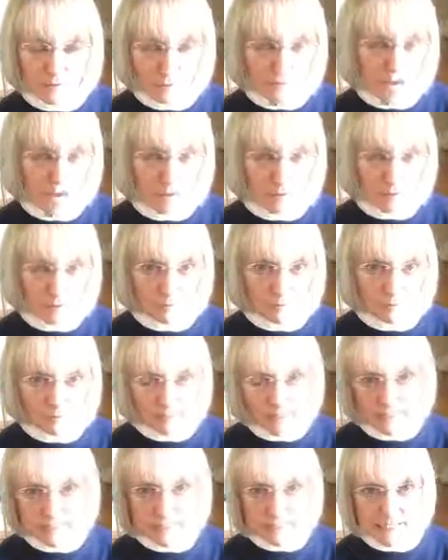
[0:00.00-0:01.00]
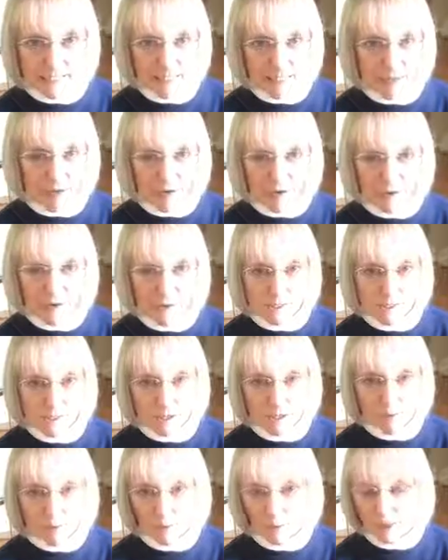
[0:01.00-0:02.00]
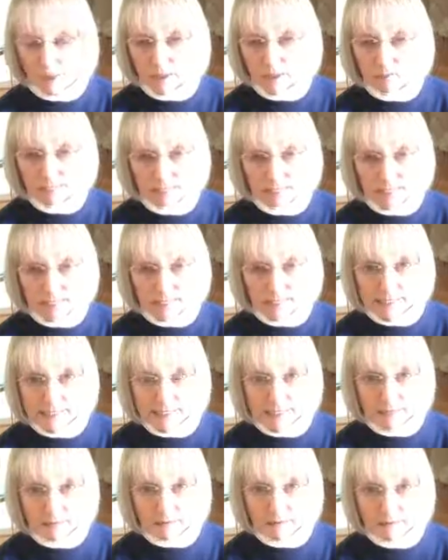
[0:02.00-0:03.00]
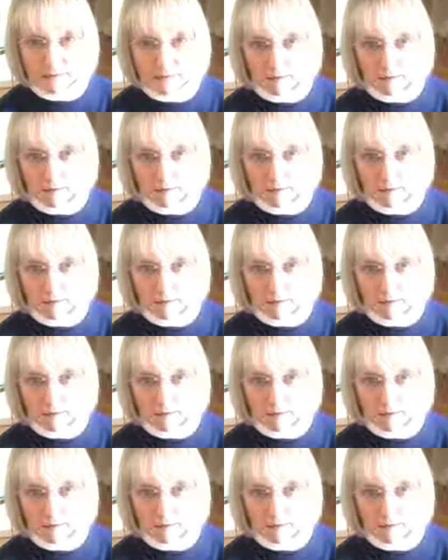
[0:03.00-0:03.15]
type of fencing also, the regal fencing,